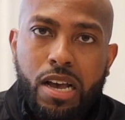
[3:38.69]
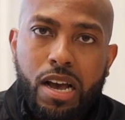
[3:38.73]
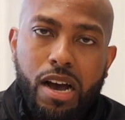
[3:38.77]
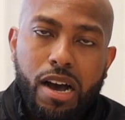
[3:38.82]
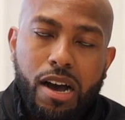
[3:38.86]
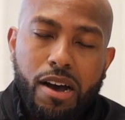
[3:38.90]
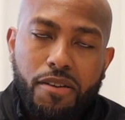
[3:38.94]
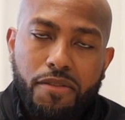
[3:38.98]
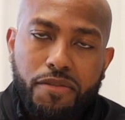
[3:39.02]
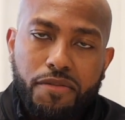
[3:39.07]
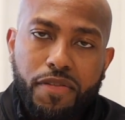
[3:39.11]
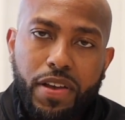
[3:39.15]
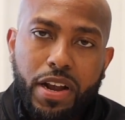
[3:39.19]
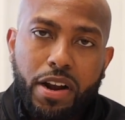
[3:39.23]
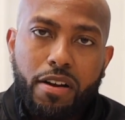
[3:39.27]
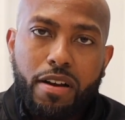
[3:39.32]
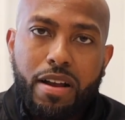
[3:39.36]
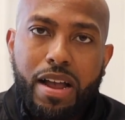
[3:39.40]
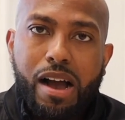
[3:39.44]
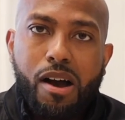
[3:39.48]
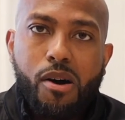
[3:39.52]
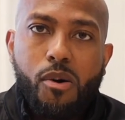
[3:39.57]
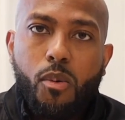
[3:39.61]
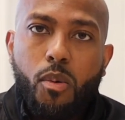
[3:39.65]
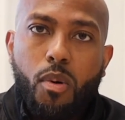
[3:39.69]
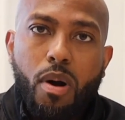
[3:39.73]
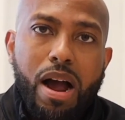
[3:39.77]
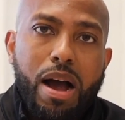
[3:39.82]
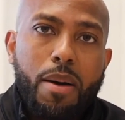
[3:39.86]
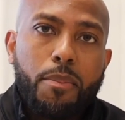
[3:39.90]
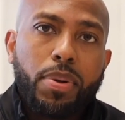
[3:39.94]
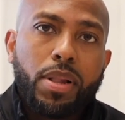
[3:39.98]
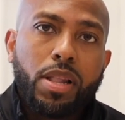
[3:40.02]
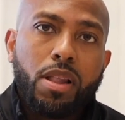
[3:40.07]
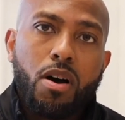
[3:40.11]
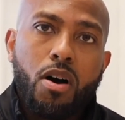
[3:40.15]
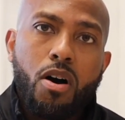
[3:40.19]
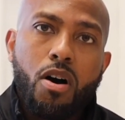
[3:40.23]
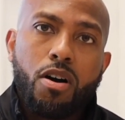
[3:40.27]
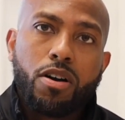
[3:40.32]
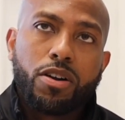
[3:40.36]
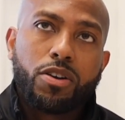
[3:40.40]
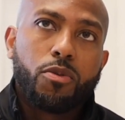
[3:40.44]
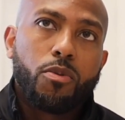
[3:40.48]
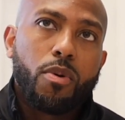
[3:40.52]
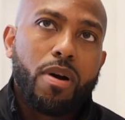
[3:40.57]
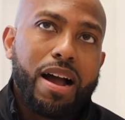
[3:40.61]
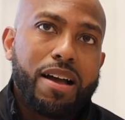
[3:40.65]
of figuring out where I
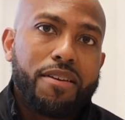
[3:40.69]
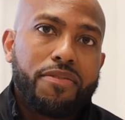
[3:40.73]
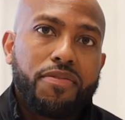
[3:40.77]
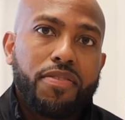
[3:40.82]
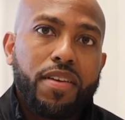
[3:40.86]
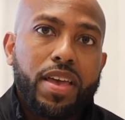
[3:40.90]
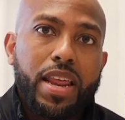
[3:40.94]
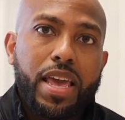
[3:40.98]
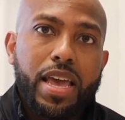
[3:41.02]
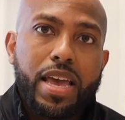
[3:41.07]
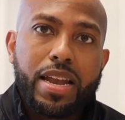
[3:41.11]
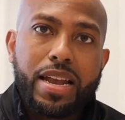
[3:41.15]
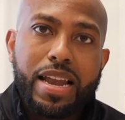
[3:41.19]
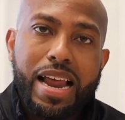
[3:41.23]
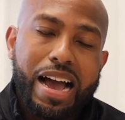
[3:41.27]
belonged, where I fit in,